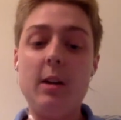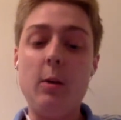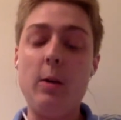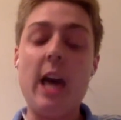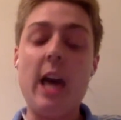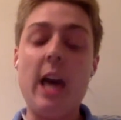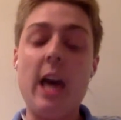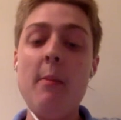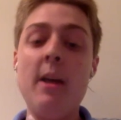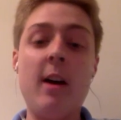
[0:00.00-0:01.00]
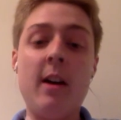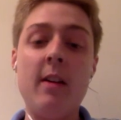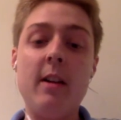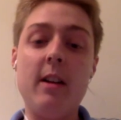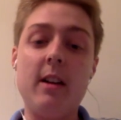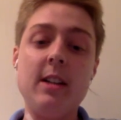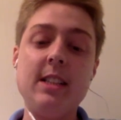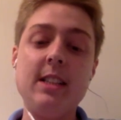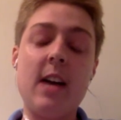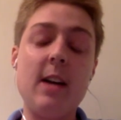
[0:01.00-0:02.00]
came in on
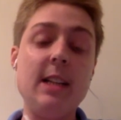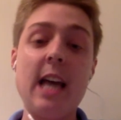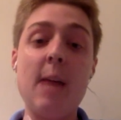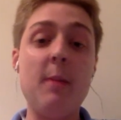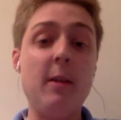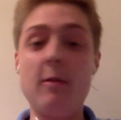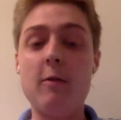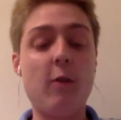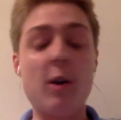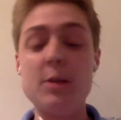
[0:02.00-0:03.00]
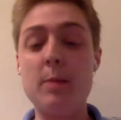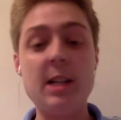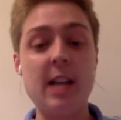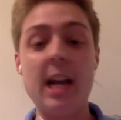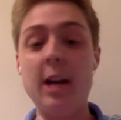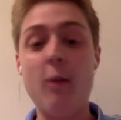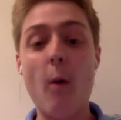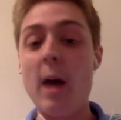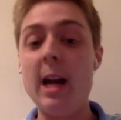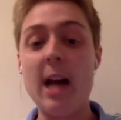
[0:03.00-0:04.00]
Saturday's game, and first pitch, 84, right
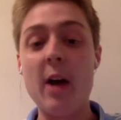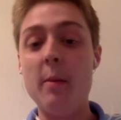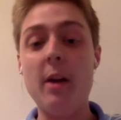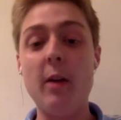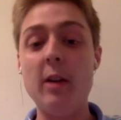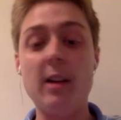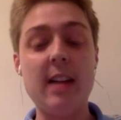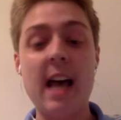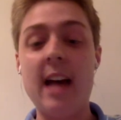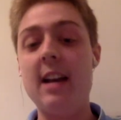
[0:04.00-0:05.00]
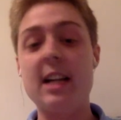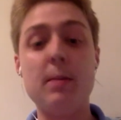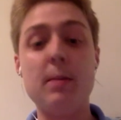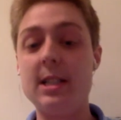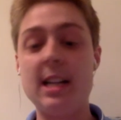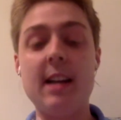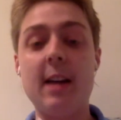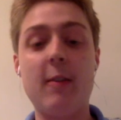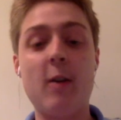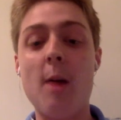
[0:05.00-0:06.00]
down the middle. He looked at next pitch, they take
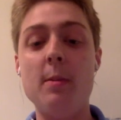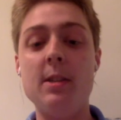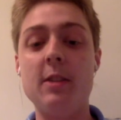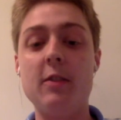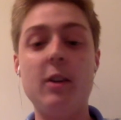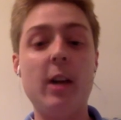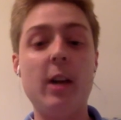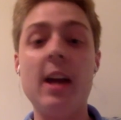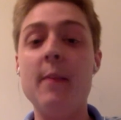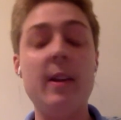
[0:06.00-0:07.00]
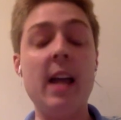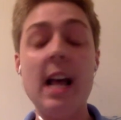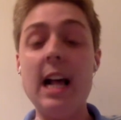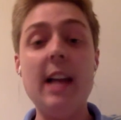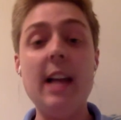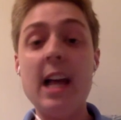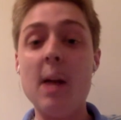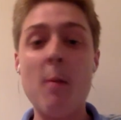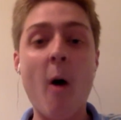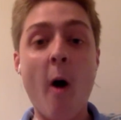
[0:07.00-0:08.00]
for an opposite field hit, and they hit him
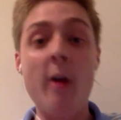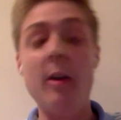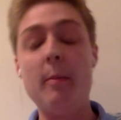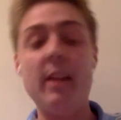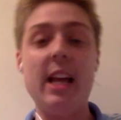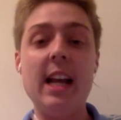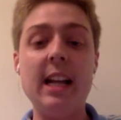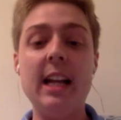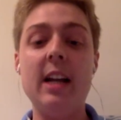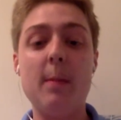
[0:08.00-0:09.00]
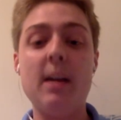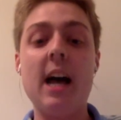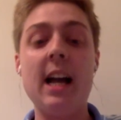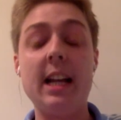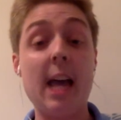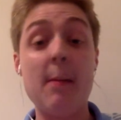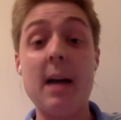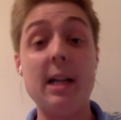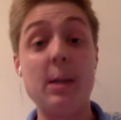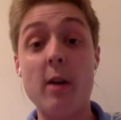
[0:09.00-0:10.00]
hard. The hit ended up tying the game.
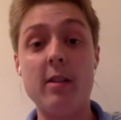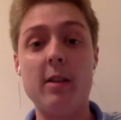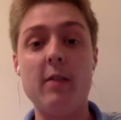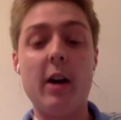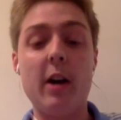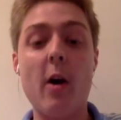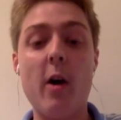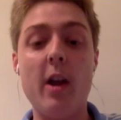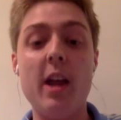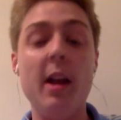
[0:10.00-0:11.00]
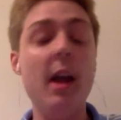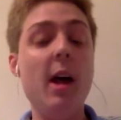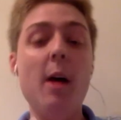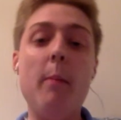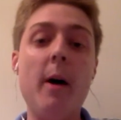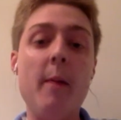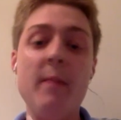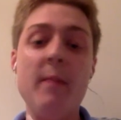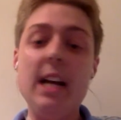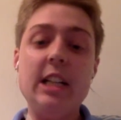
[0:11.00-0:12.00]
Actually wasn't a very hard hit, but
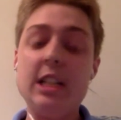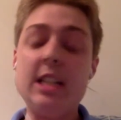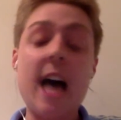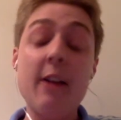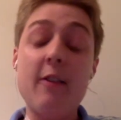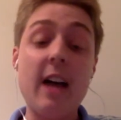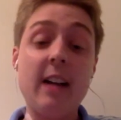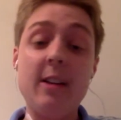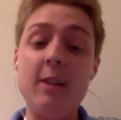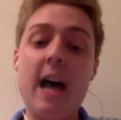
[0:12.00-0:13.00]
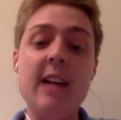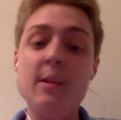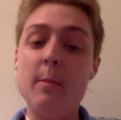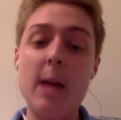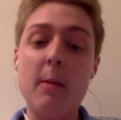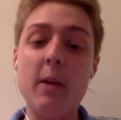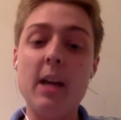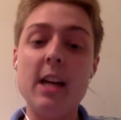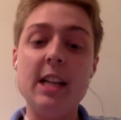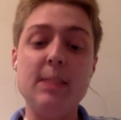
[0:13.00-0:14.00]
just not effective. Hasn't been able to hit
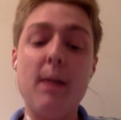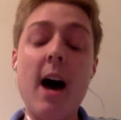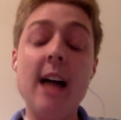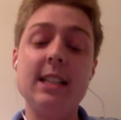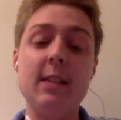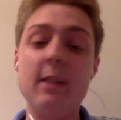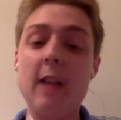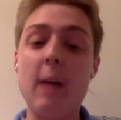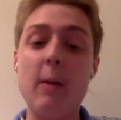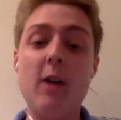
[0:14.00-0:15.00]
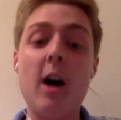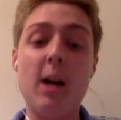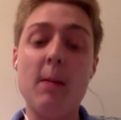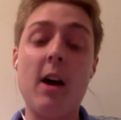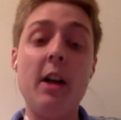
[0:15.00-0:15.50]
his spots. And like we've talked about on